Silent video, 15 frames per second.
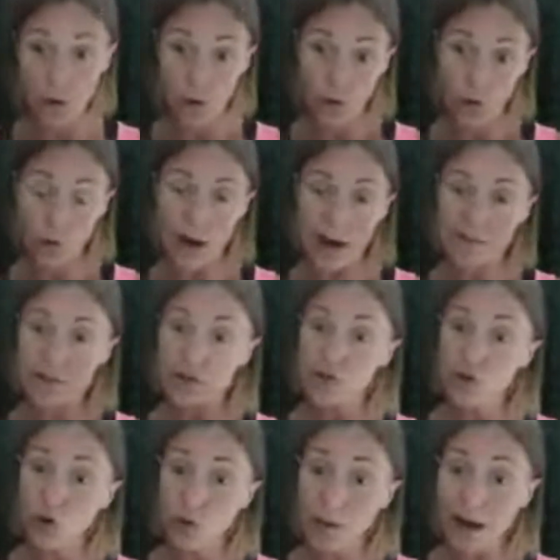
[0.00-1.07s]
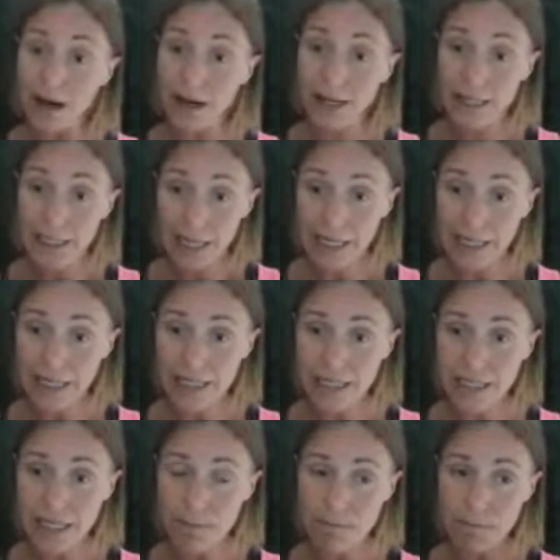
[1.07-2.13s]
whatever trauma
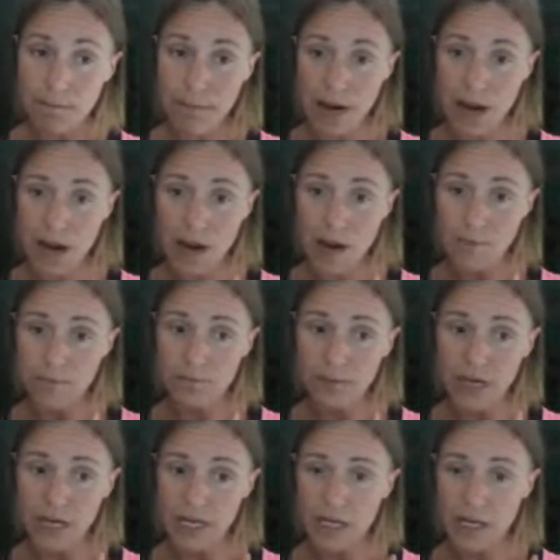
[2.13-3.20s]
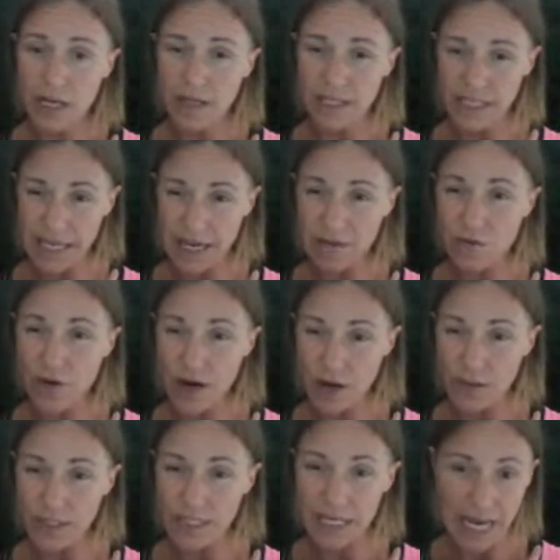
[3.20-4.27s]
is at the same
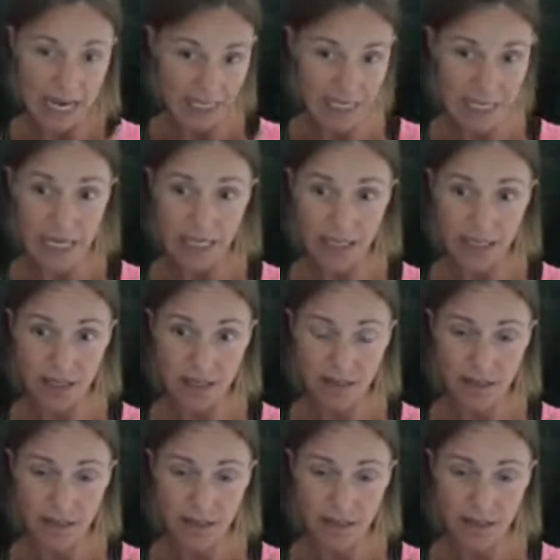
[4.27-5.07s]
frequency as this.